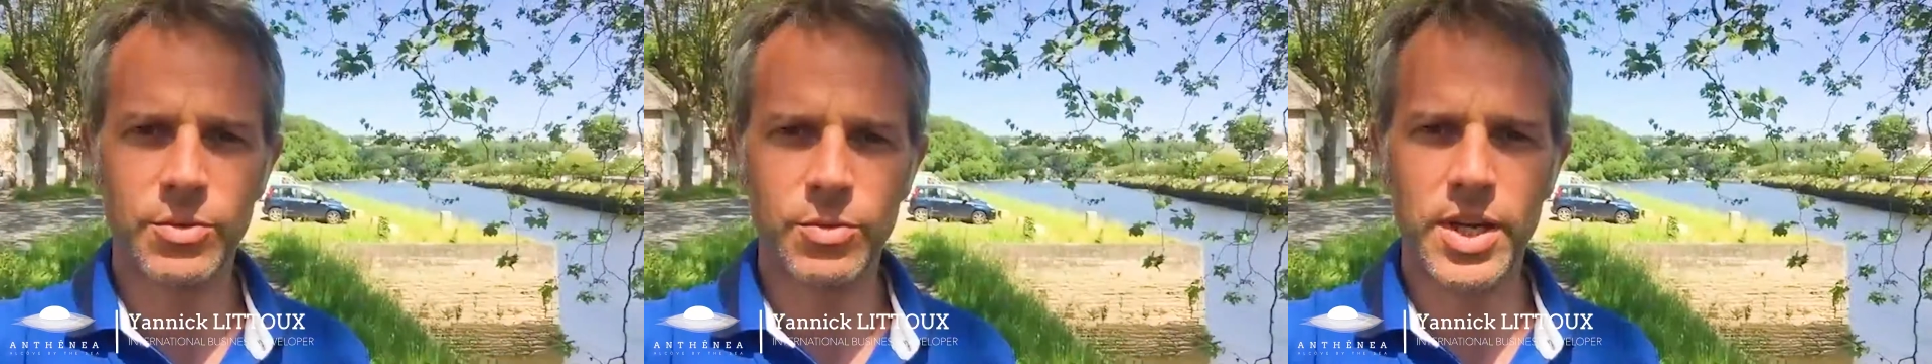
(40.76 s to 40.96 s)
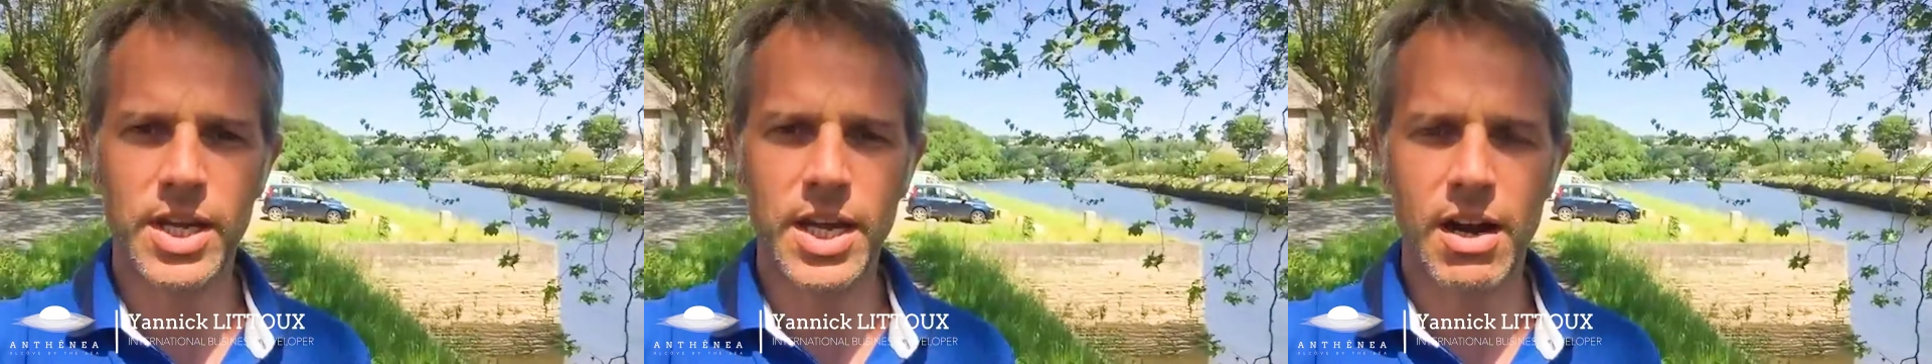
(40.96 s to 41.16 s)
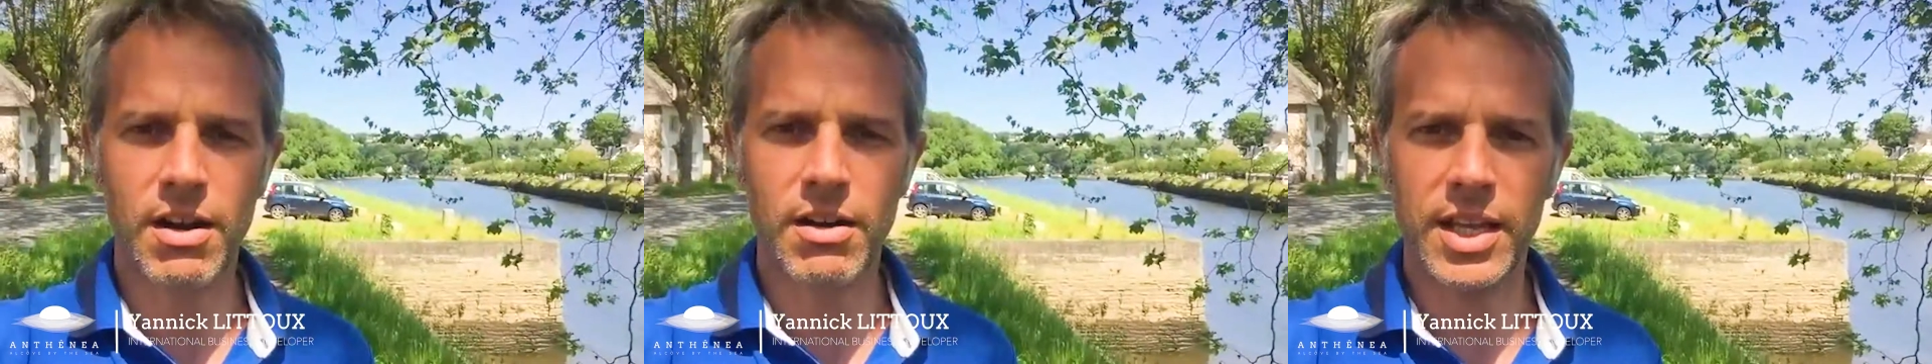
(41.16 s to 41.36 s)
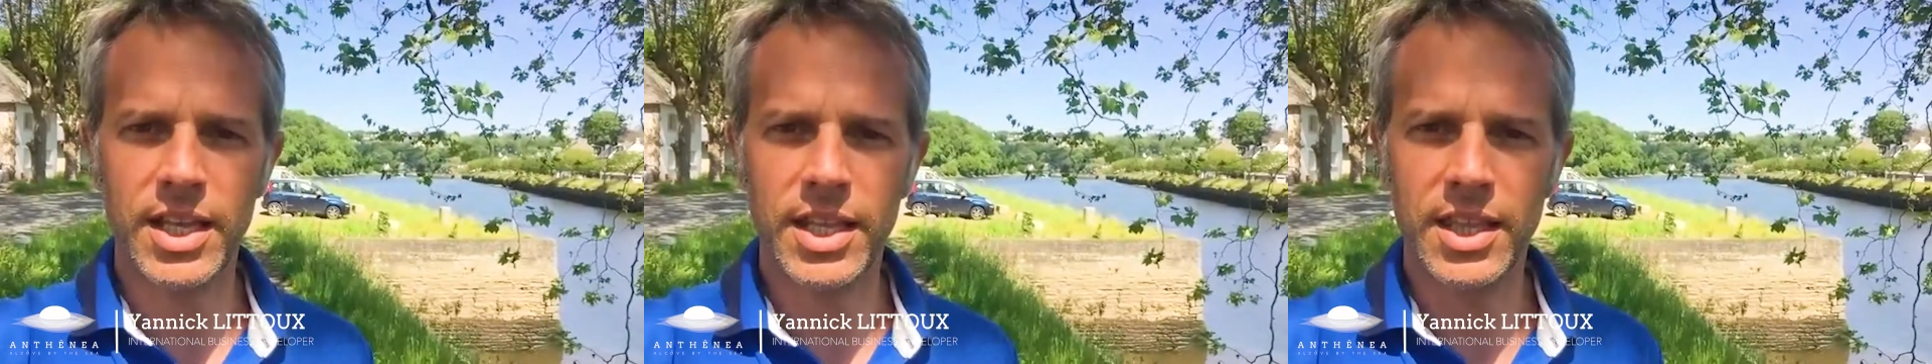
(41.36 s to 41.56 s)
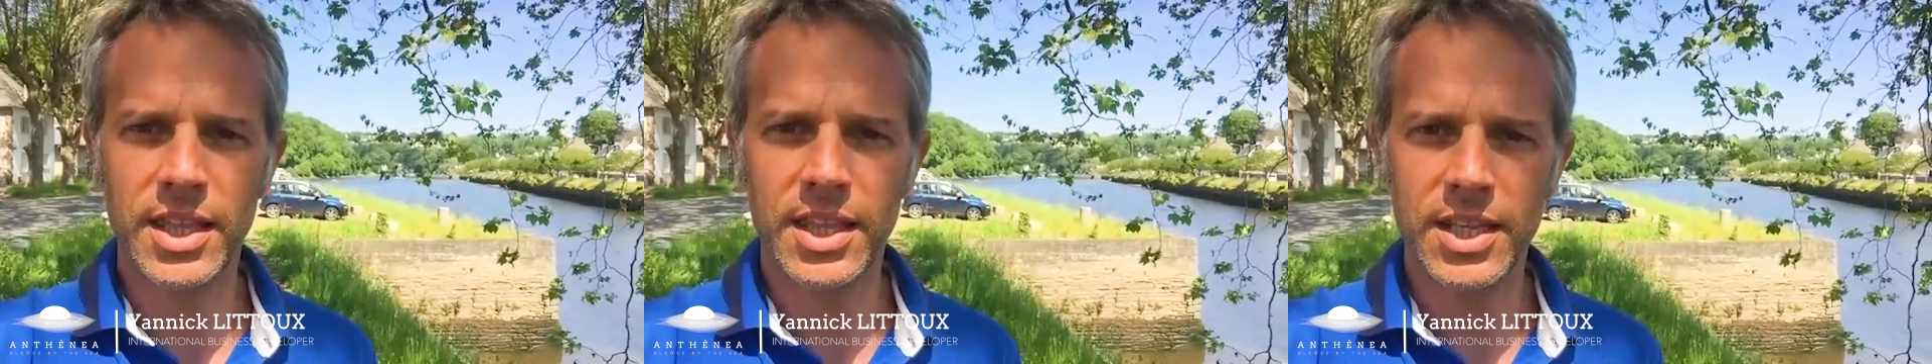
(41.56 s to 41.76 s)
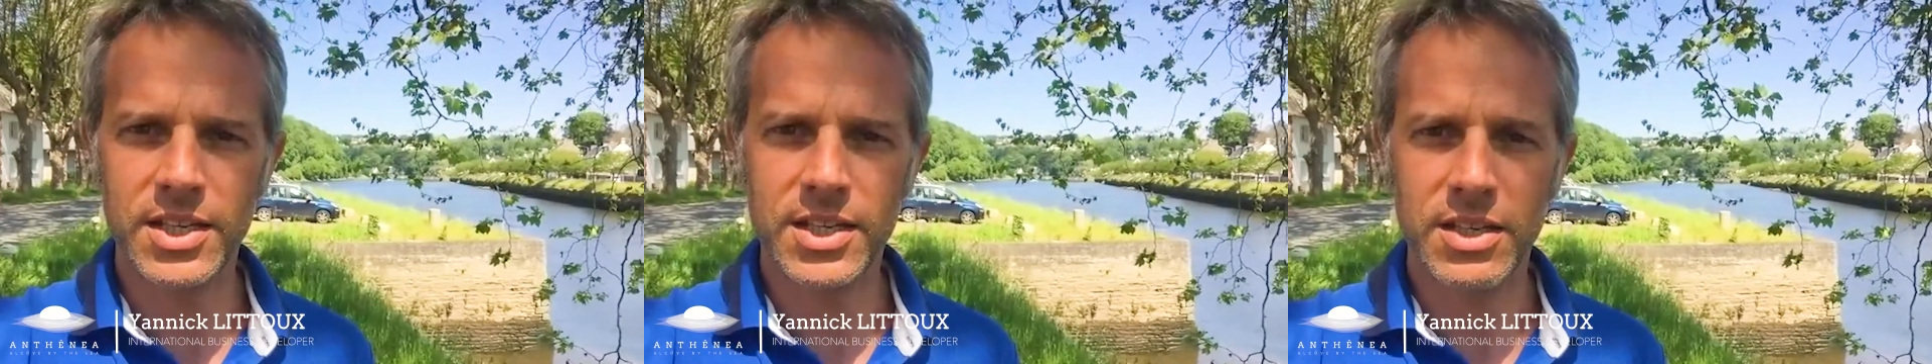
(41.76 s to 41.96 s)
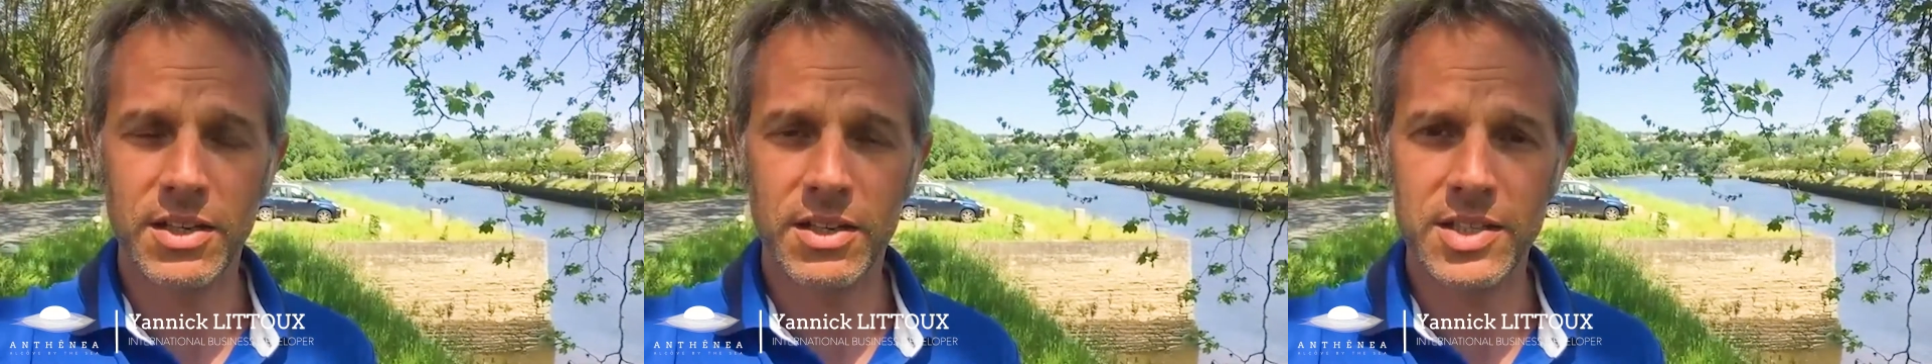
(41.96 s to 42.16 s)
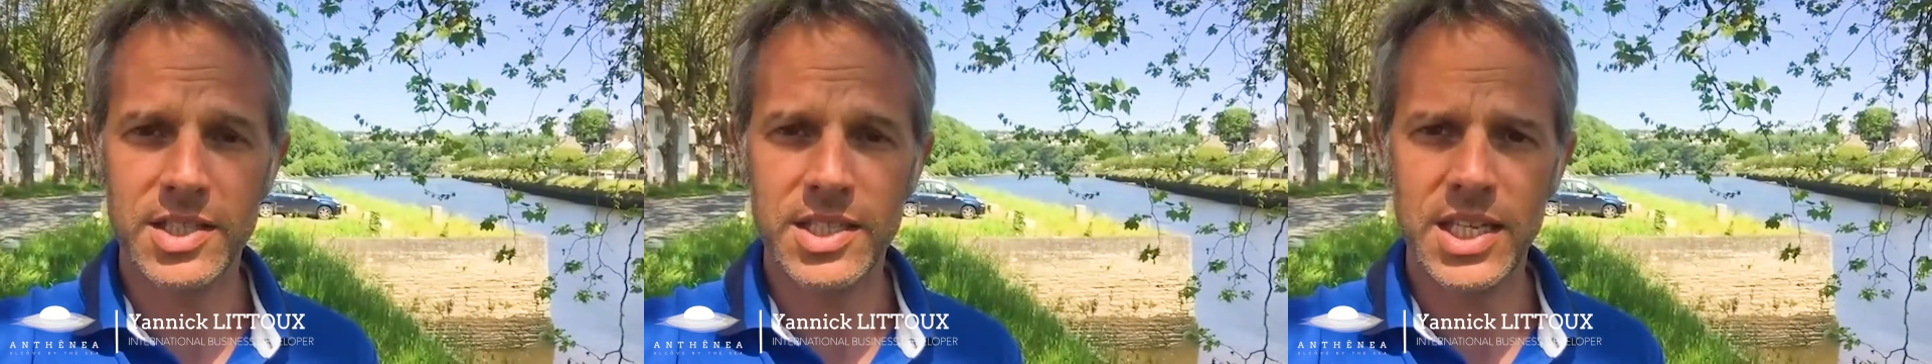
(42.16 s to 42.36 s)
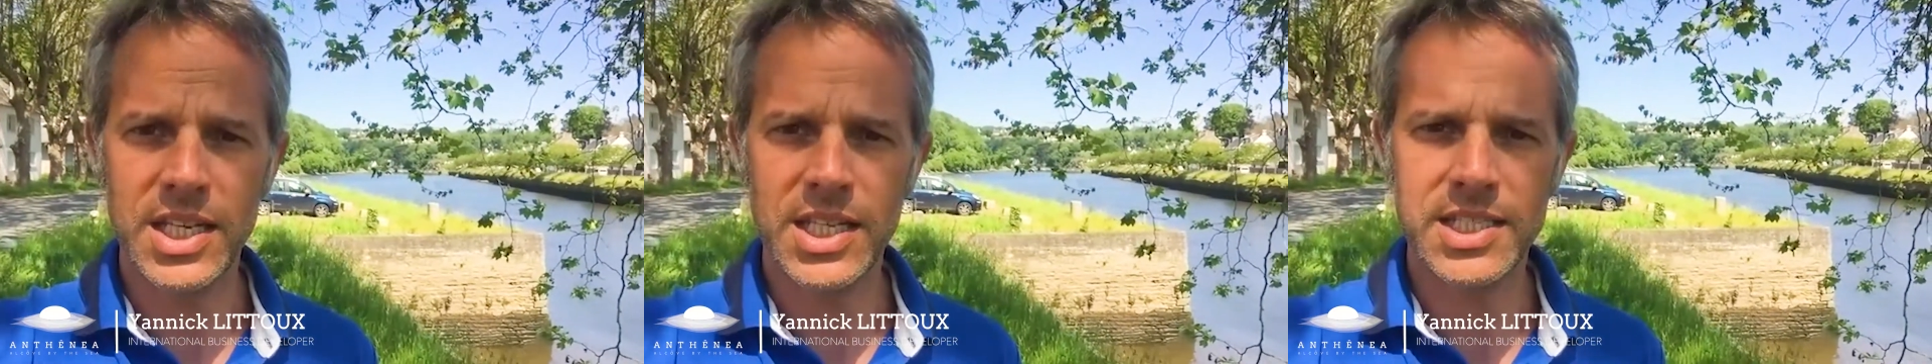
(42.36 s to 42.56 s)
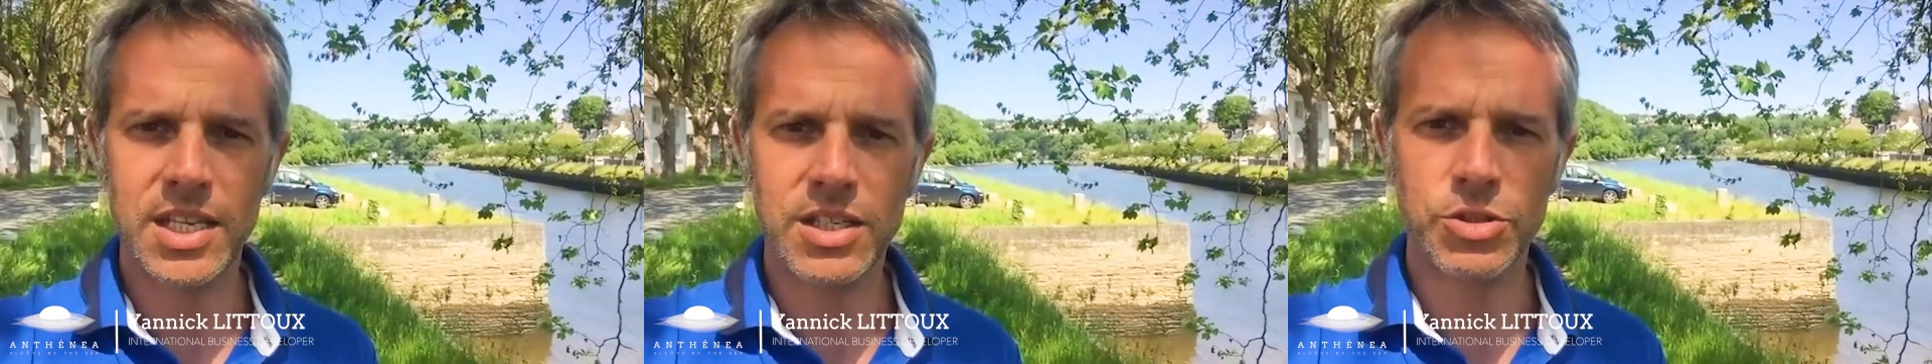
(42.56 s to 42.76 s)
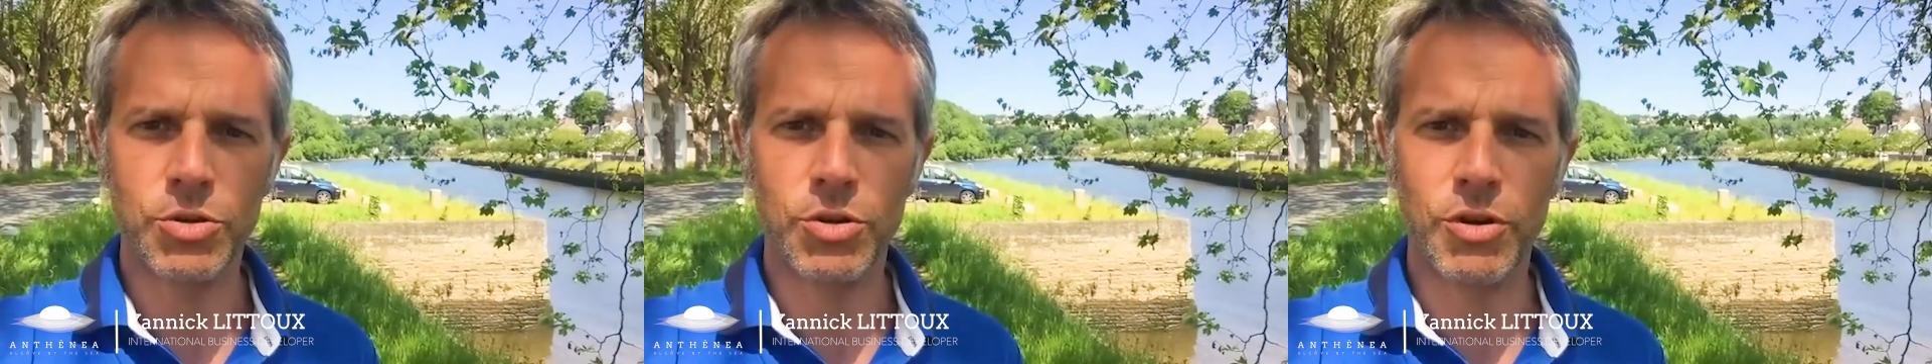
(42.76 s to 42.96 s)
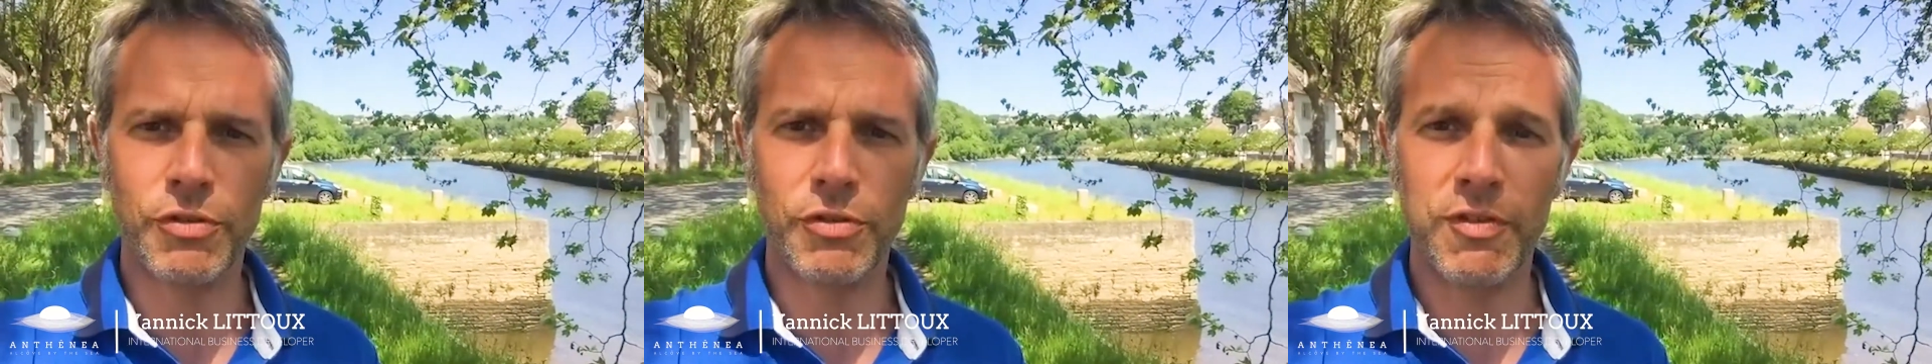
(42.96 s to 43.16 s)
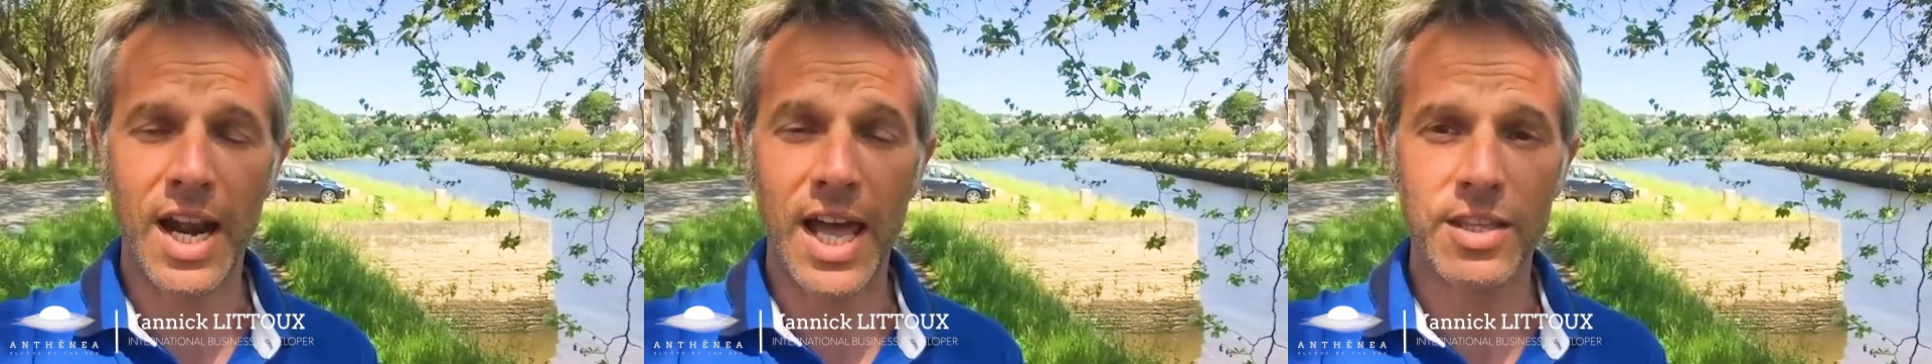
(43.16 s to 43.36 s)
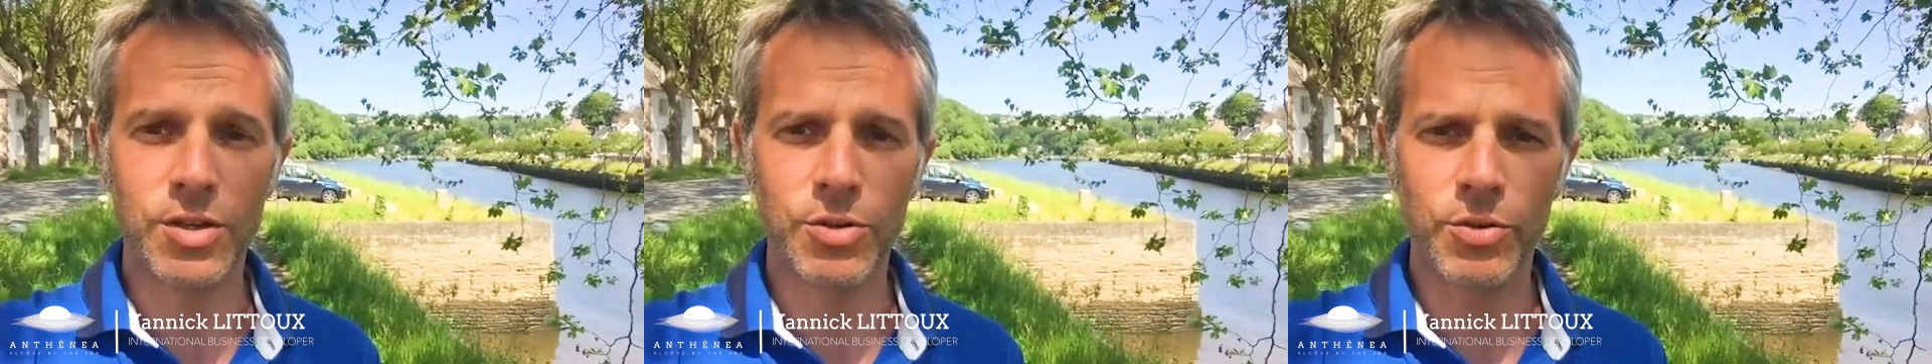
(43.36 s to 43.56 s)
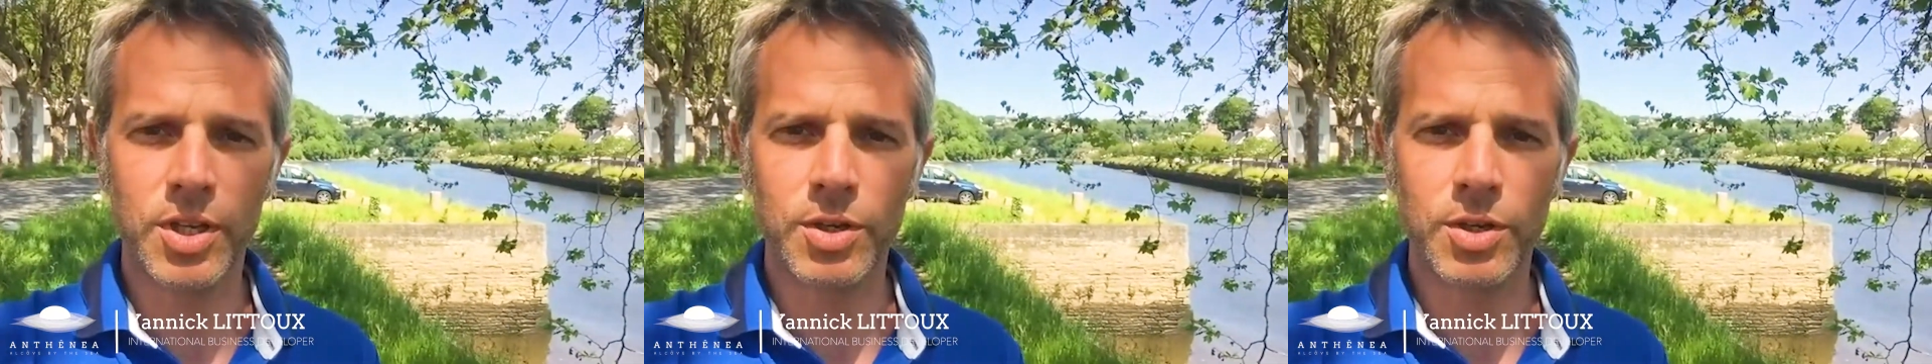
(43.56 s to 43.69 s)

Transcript: We are in the city center of Lannion